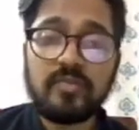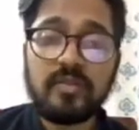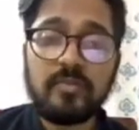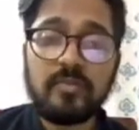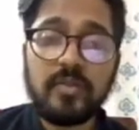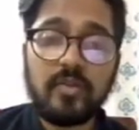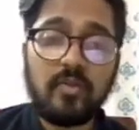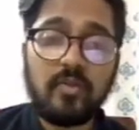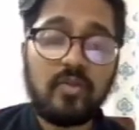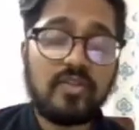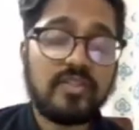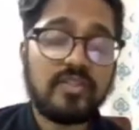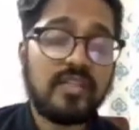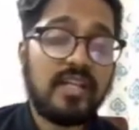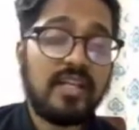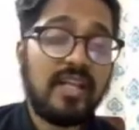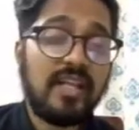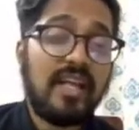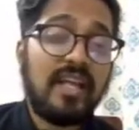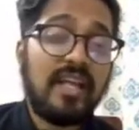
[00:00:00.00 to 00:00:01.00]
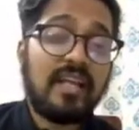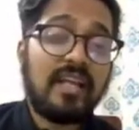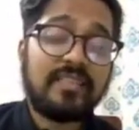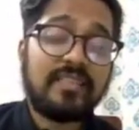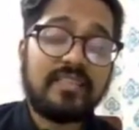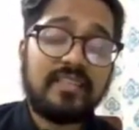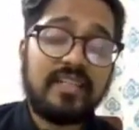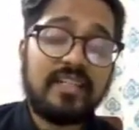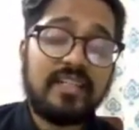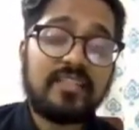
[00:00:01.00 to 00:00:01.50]
because
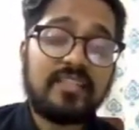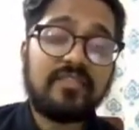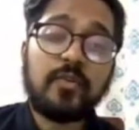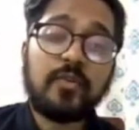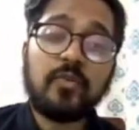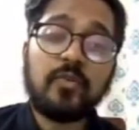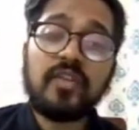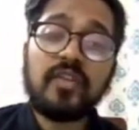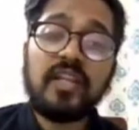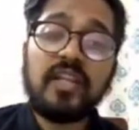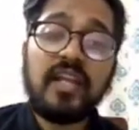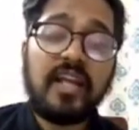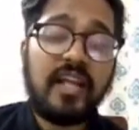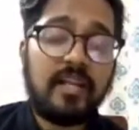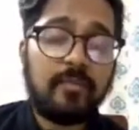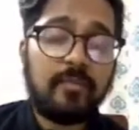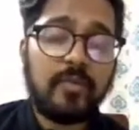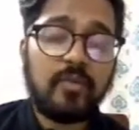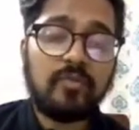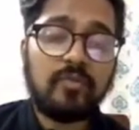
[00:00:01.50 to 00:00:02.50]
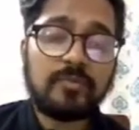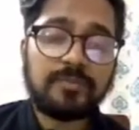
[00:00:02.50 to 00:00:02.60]
these video will help you